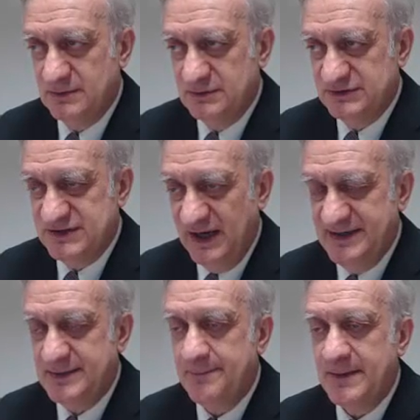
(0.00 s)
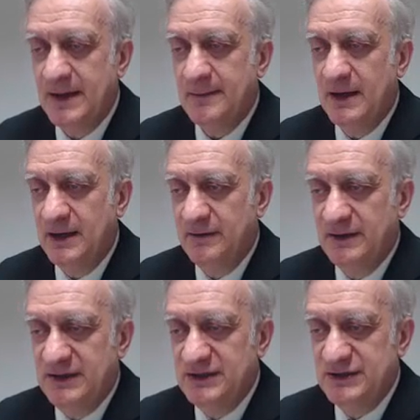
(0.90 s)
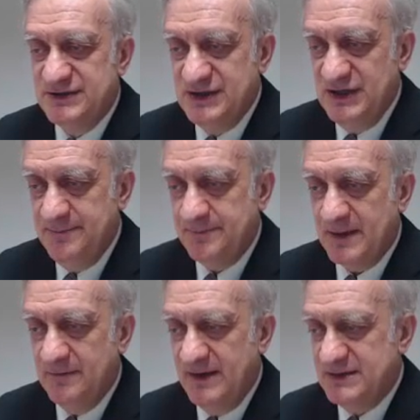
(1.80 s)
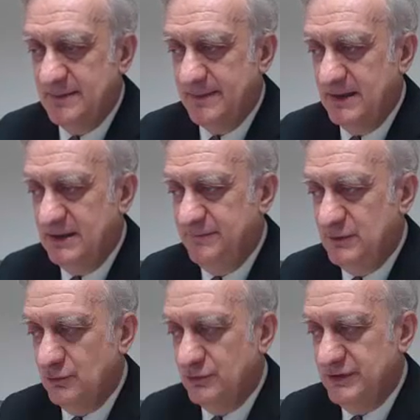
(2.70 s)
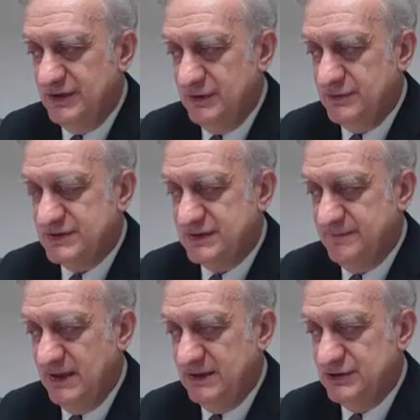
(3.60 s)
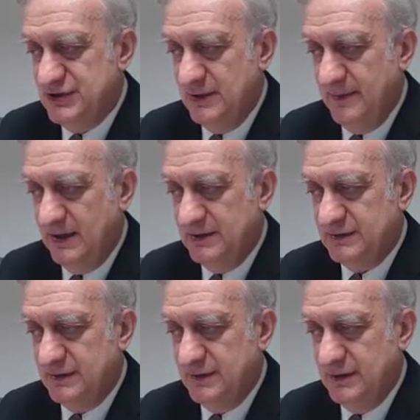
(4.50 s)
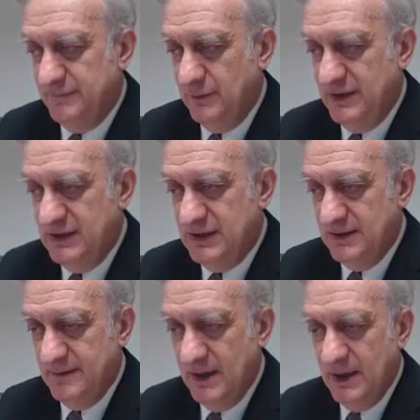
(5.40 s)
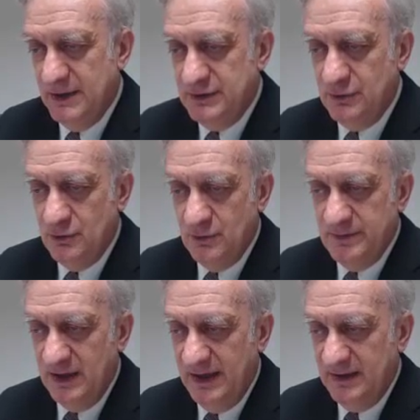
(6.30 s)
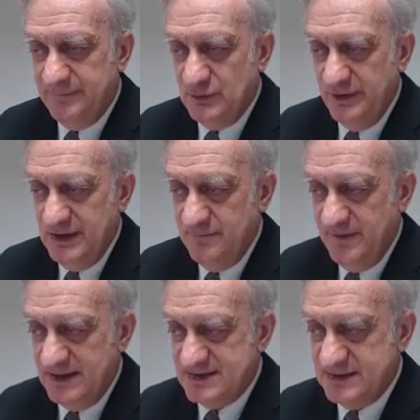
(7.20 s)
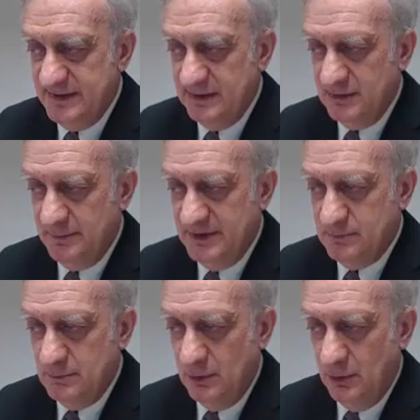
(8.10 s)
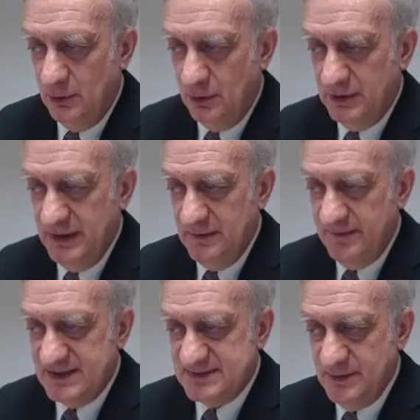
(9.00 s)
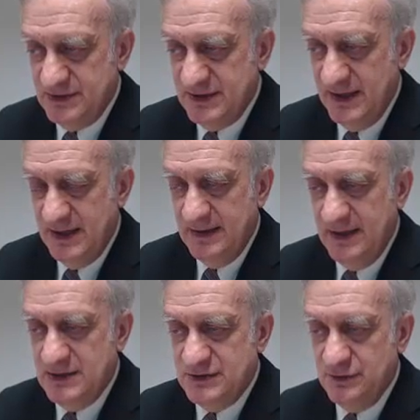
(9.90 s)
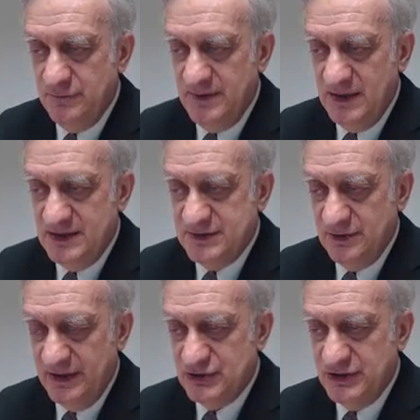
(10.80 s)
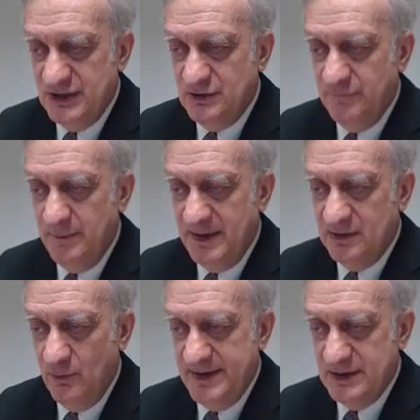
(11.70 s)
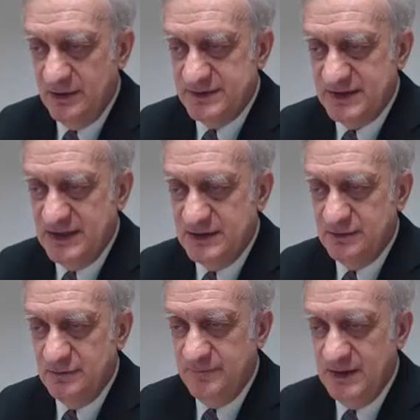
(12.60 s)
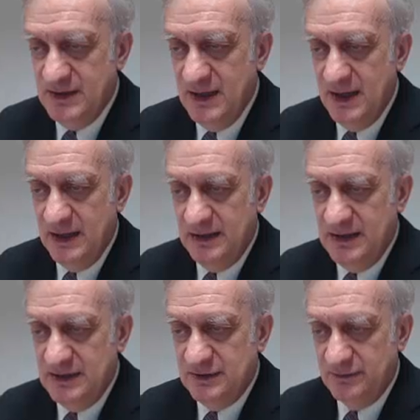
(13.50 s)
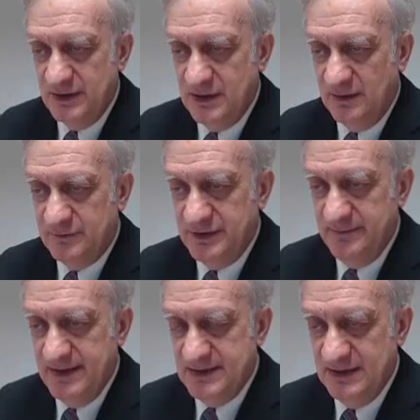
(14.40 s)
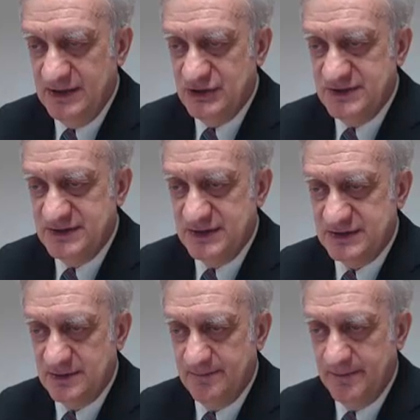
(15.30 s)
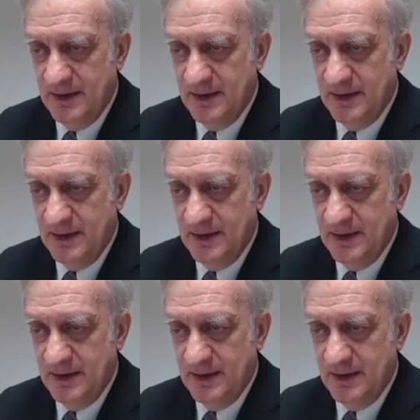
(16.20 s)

site. Here you see that if you reduce the energy demand for heating, you will have to invest a little bit more investment into the insulation, into the better windows, into the heat recovery ventilation system.